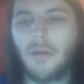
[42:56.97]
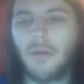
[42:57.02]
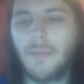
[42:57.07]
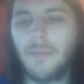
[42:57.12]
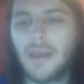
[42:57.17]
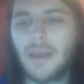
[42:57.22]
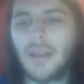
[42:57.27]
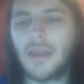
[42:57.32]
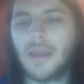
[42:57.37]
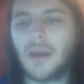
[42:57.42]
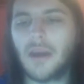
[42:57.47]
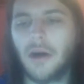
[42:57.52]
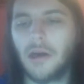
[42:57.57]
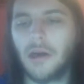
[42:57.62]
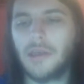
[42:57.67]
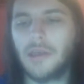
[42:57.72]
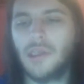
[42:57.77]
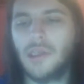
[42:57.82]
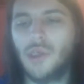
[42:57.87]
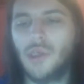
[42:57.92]
immediately
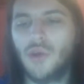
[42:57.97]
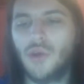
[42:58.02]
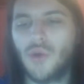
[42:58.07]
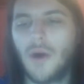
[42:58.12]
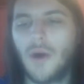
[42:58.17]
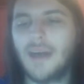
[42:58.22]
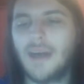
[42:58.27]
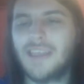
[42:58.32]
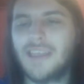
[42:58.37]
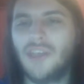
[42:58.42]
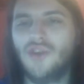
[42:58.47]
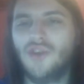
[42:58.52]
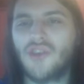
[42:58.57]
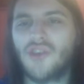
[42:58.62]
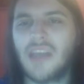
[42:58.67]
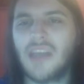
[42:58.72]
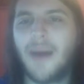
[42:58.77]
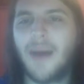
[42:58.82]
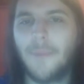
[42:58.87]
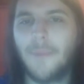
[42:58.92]
going to try to
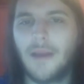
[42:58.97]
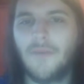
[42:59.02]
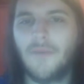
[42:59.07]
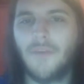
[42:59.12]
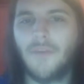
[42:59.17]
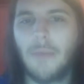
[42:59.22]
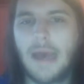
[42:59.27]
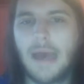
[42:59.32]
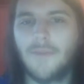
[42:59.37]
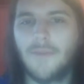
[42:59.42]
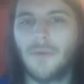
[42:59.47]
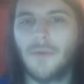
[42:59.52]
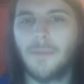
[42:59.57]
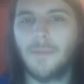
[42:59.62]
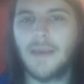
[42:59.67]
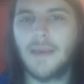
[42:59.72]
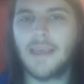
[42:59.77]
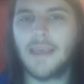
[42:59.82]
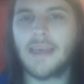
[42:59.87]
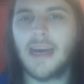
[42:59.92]
stop it from ever
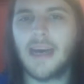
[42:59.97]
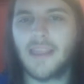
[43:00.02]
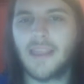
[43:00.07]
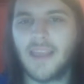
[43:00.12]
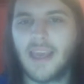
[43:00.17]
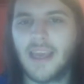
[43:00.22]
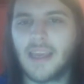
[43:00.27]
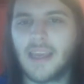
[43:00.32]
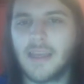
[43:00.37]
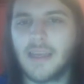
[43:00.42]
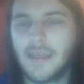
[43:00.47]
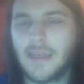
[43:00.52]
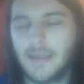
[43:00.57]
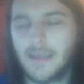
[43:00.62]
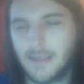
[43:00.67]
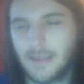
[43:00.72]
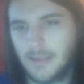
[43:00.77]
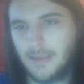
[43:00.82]
being a thing.